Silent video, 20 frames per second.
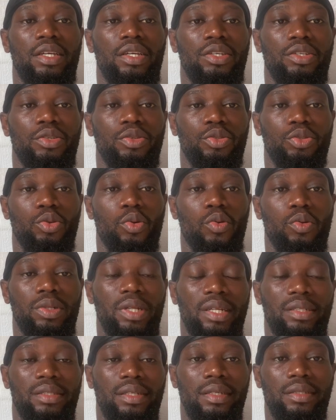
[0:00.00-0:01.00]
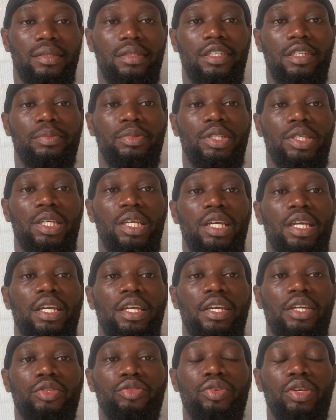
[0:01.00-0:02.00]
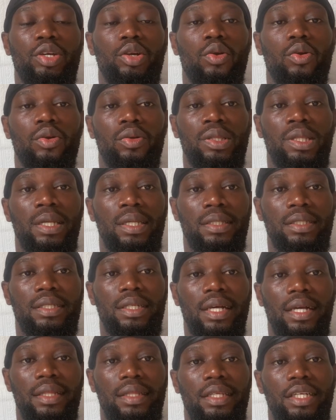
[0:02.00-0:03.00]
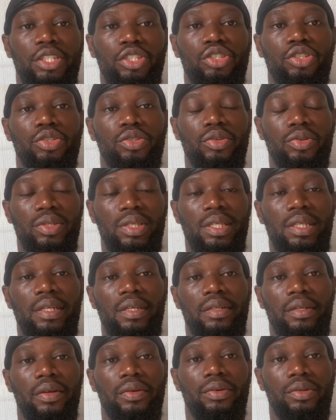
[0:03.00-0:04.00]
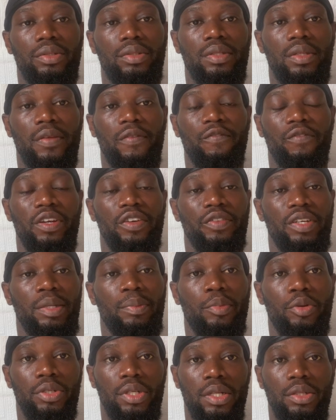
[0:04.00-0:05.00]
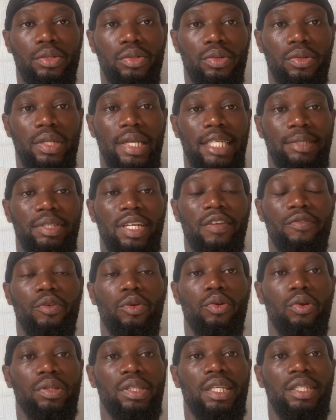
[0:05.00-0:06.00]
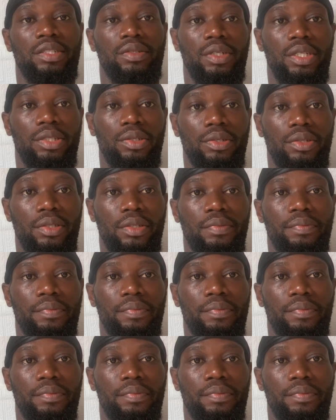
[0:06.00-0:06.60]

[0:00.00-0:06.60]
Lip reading: You turn that transcript into a content and then you use it later on. Very, very important, so especially for content creators.